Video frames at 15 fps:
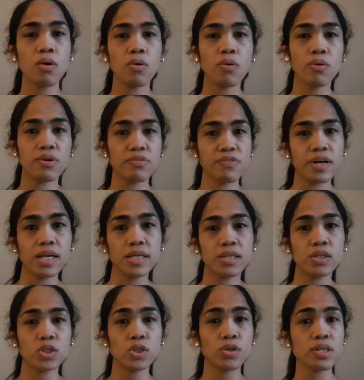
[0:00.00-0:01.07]
or valid
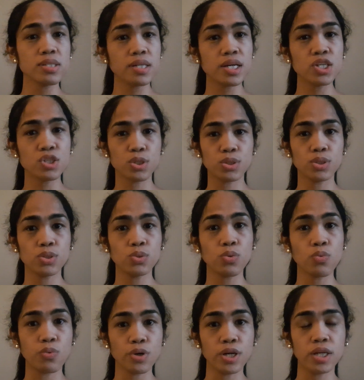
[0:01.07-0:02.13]
authorization to
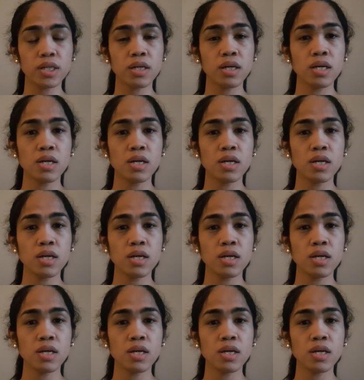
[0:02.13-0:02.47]
work